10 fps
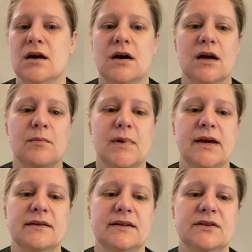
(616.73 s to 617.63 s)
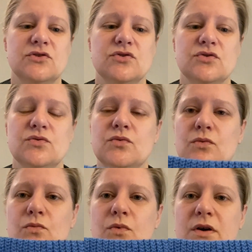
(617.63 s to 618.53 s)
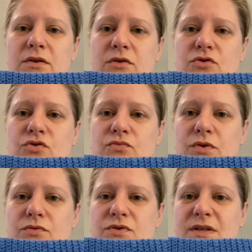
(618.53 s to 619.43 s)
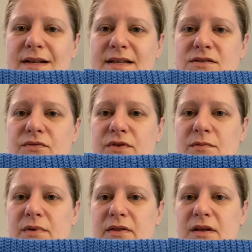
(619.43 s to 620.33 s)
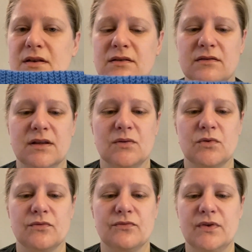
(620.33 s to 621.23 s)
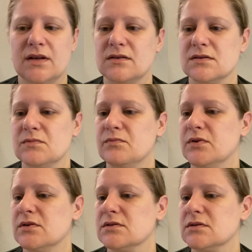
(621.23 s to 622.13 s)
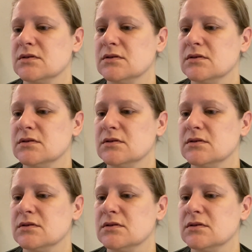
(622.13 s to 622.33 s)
I might need to do 1 or 2 rows less of them, and then that would fit. But